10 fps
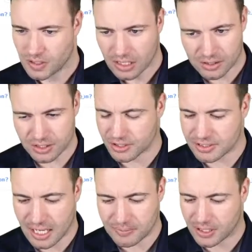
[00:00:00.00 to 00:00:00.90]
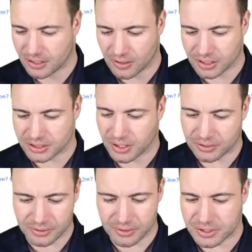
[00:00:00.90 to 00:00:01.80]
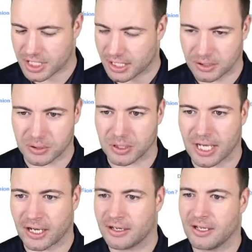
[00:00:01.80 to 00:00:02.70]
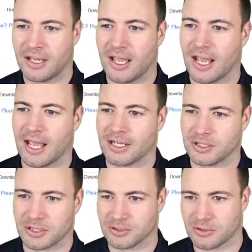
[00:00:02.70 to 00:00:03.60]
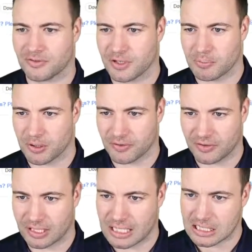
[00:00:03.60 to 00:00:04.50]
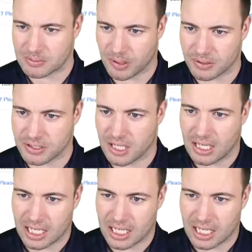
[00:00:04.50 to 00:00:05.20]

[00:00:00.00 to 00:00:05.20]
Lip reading: So same thing guys, go through, check it all out, and you can look for your perfect guest post.